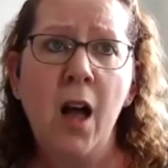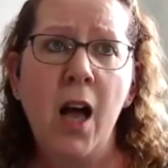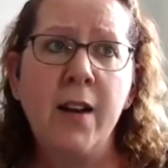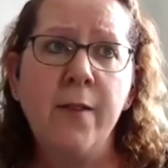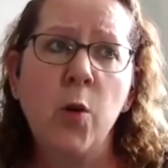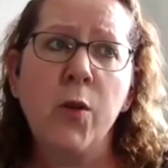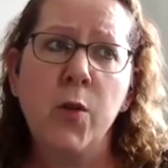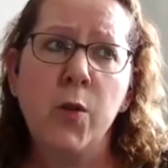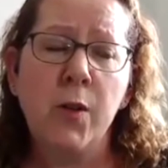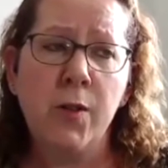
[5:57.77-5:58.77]
And of course,
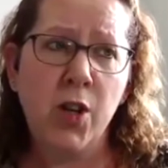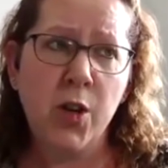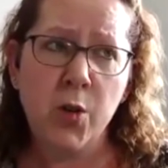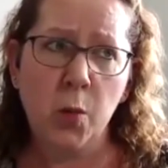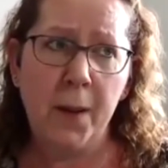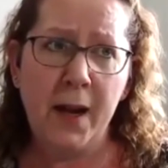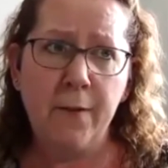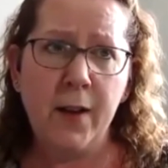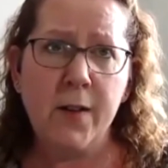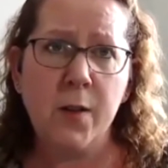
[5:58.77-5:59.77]
all the usual
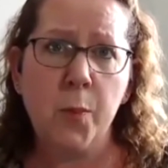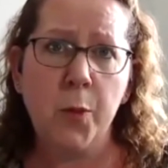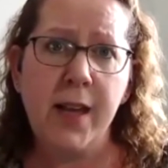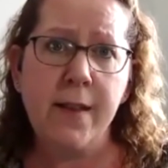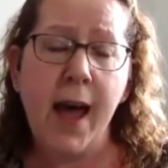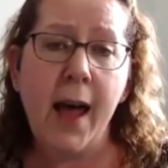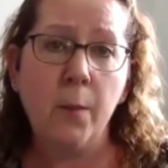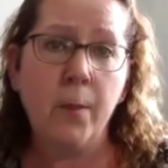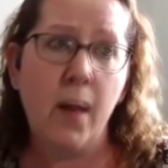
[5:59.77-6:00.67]
benefits of Breathe help